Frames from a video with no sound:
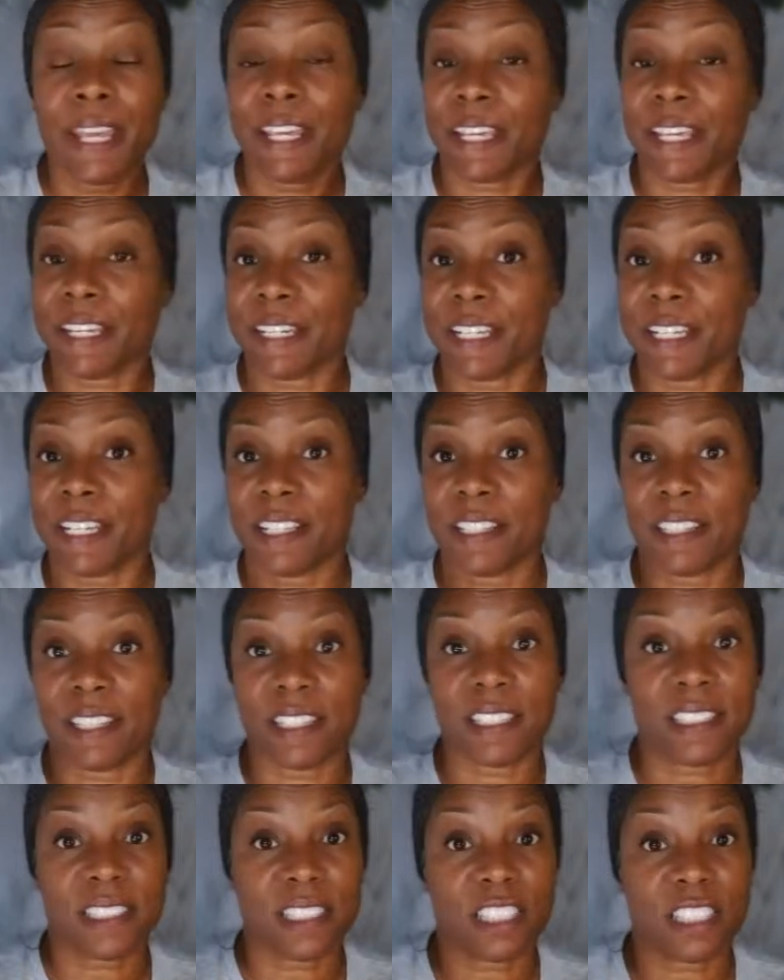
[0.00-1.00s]
And again,
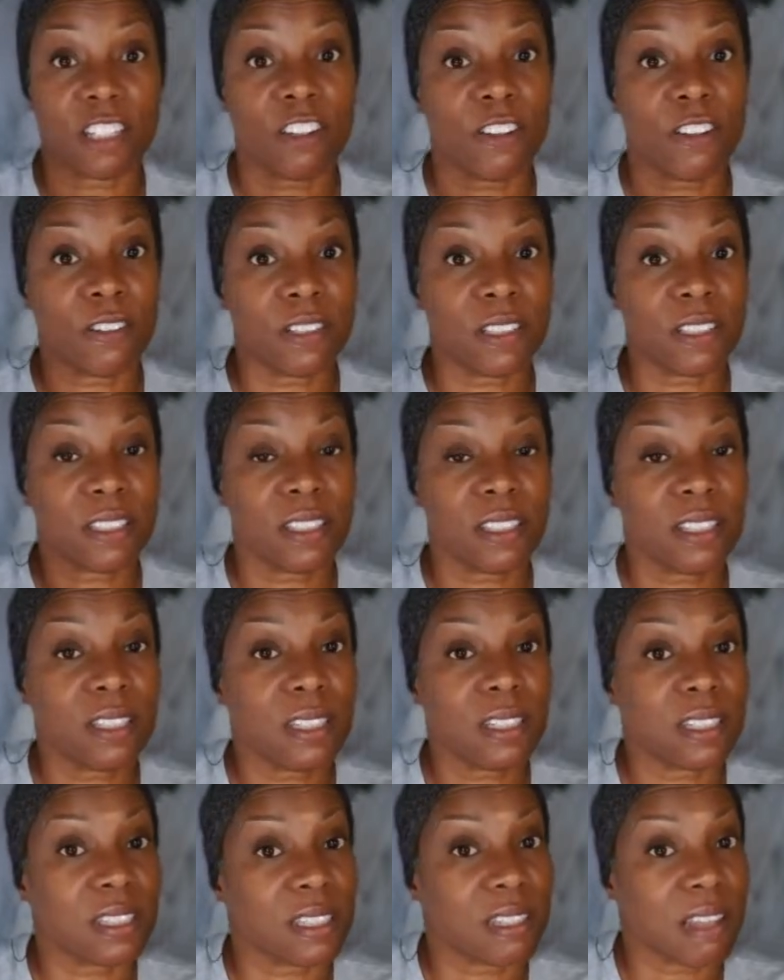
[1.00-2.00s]
this is a courtesy.
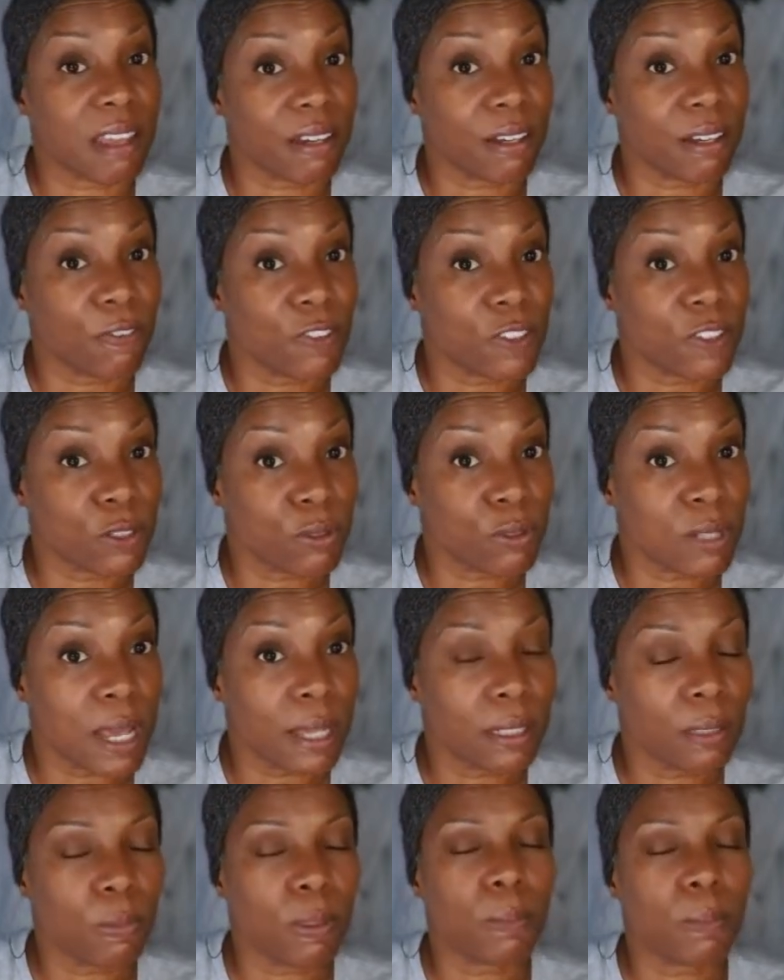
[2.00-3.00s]
It's not an official
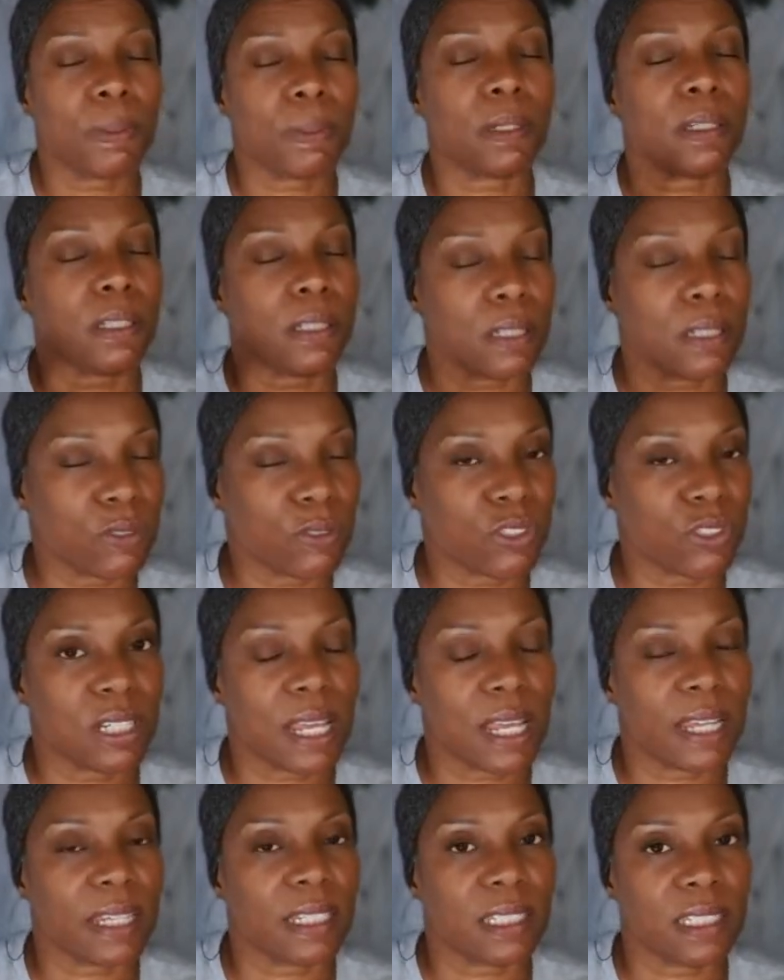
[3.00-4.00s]
document, but it gives you an
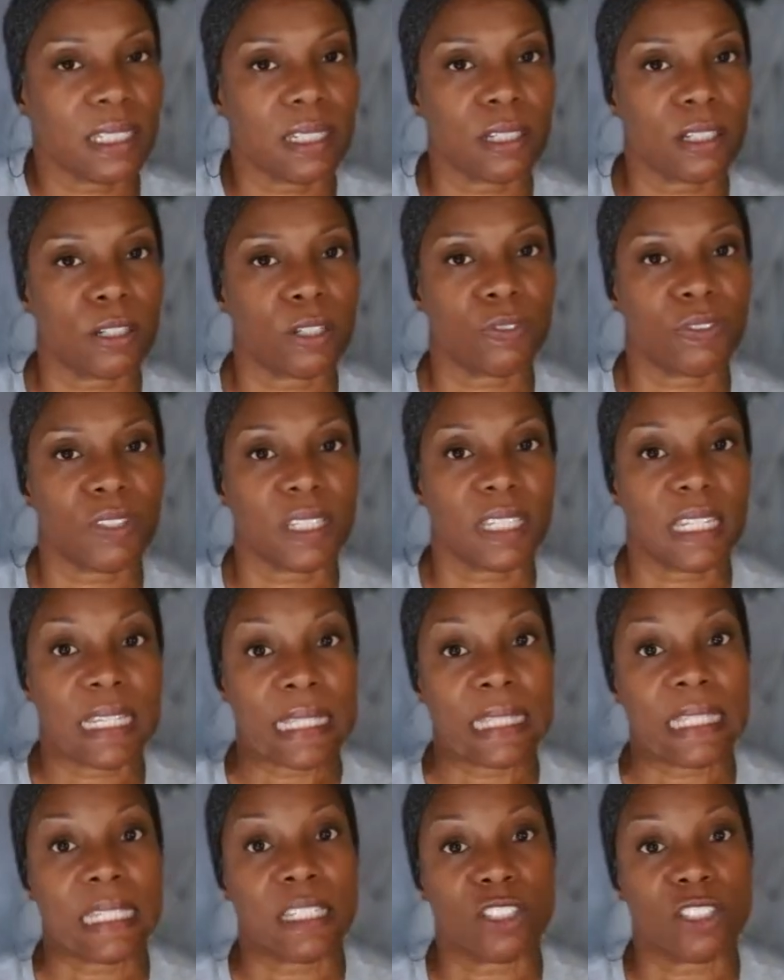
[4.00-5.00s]
idea of the key
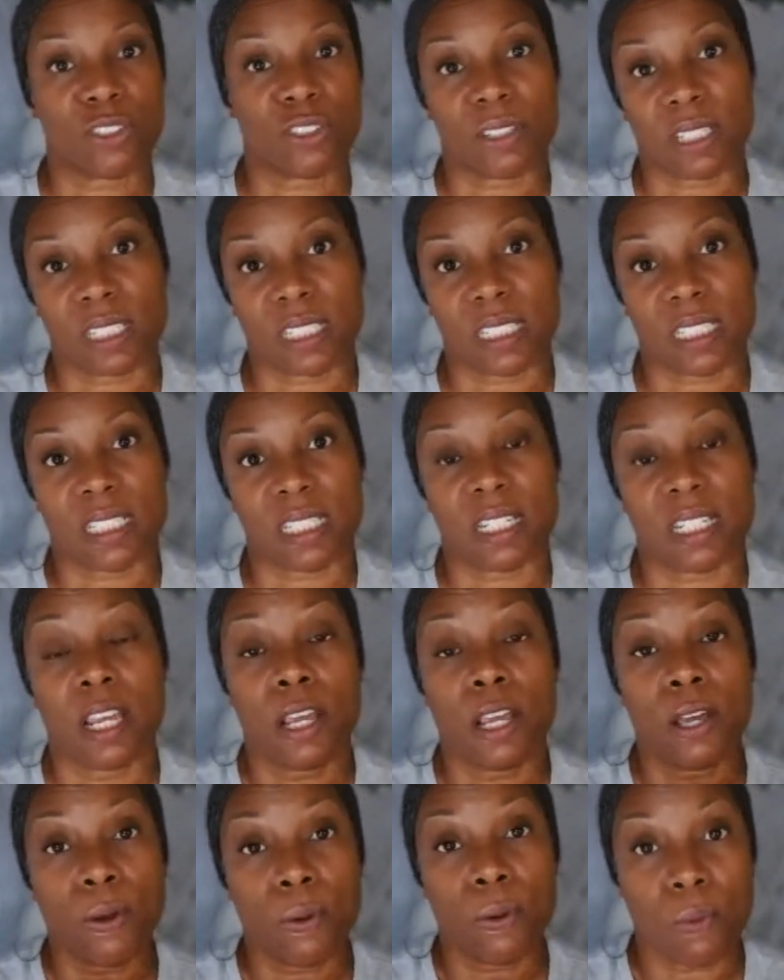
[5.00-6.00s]
things you're going to need
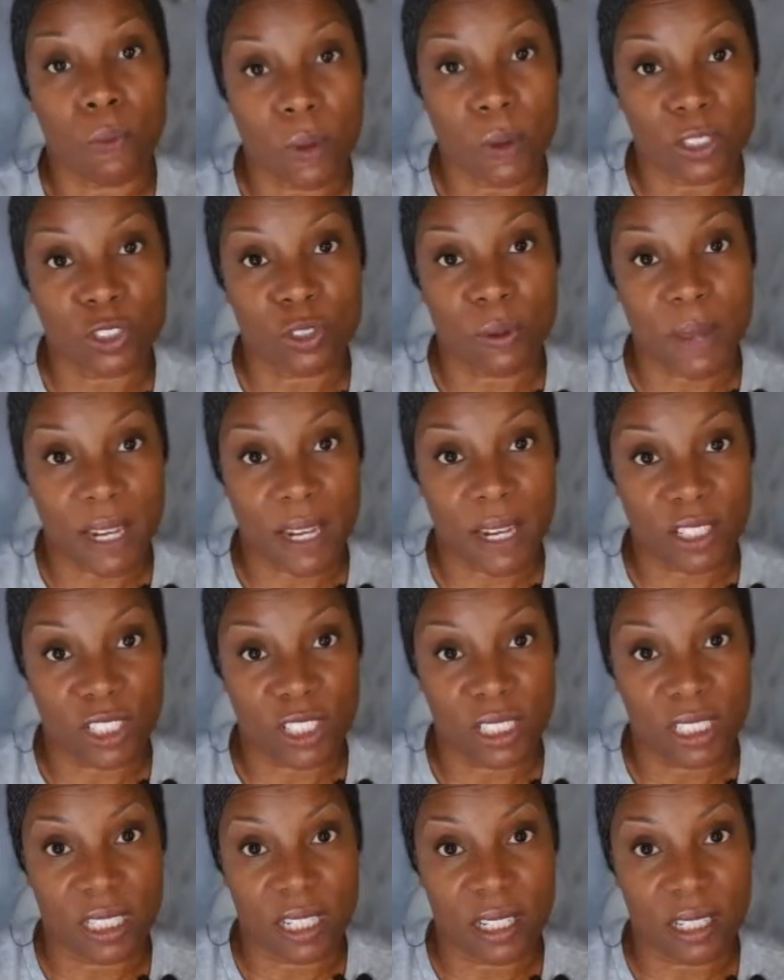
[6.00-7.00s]
once you actually
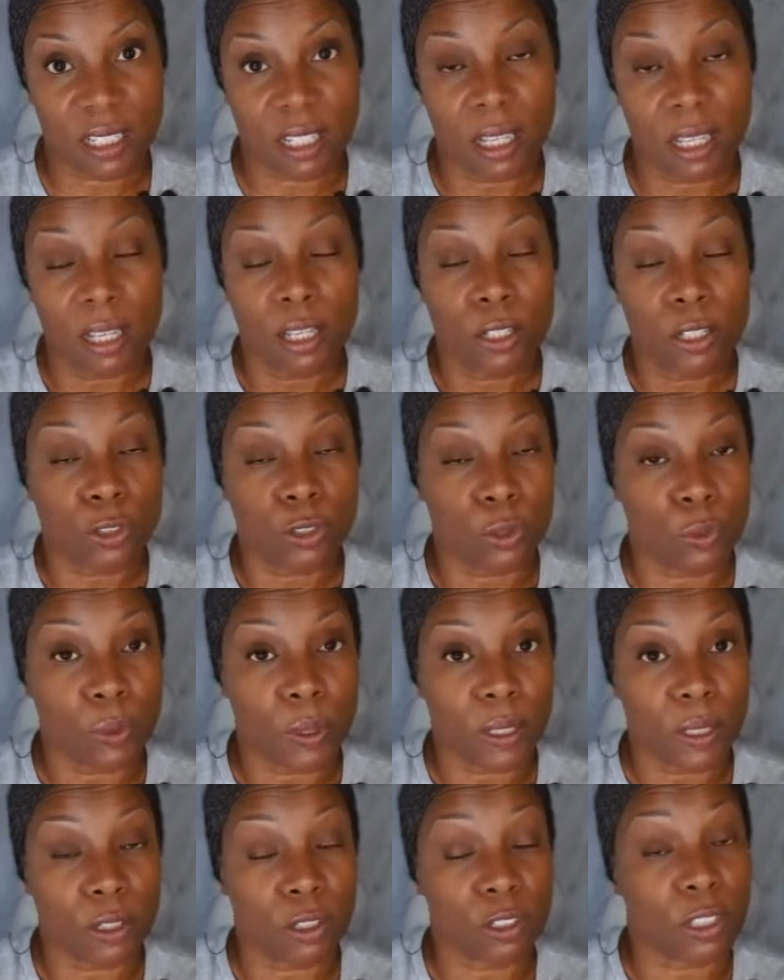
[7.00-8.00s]
get to where
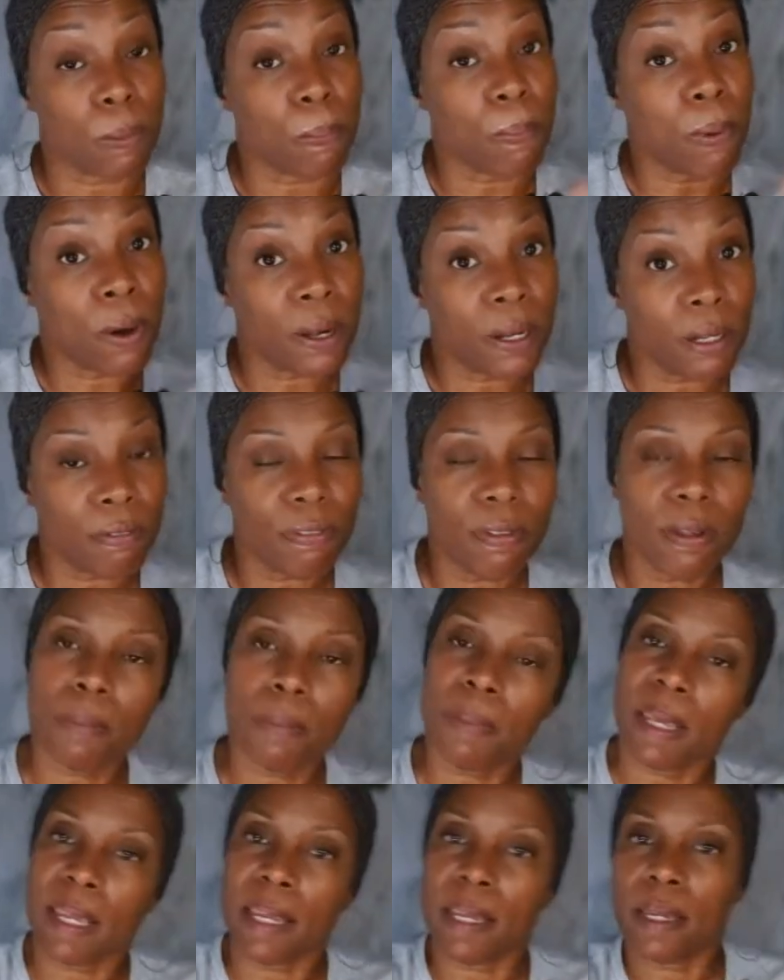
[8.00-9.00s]
you're departing from
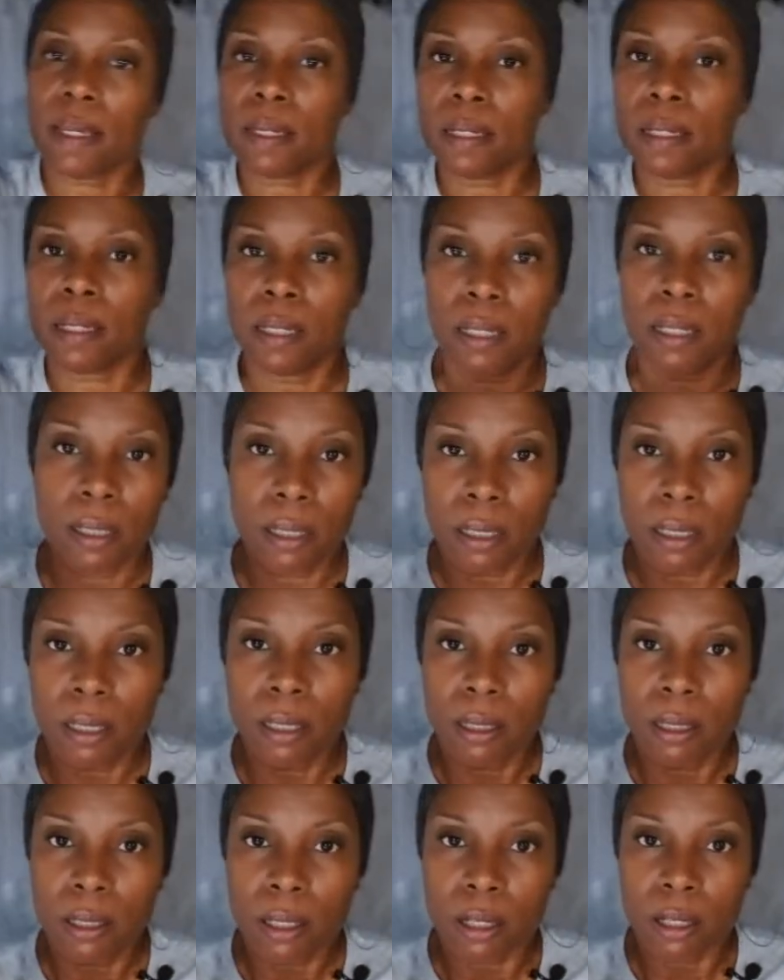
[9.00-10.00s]
and
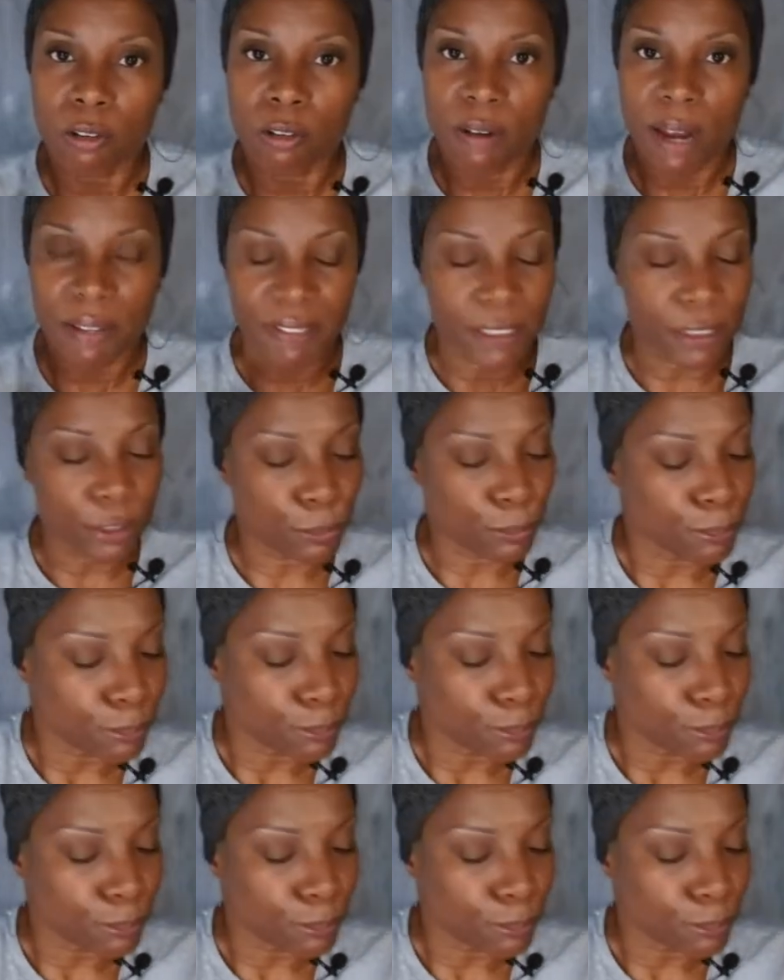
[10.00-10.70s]
arriving to.